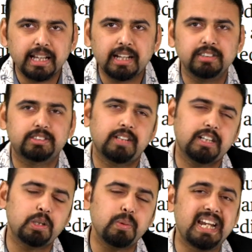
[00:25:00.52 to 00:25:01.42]
is
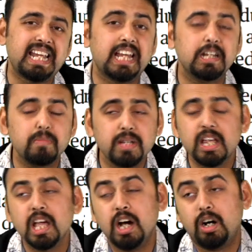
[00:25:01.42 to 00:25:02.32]
related to an
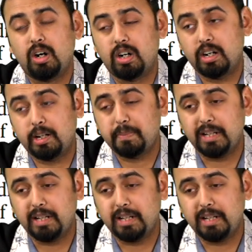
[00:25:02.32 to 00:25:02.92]
enemy or a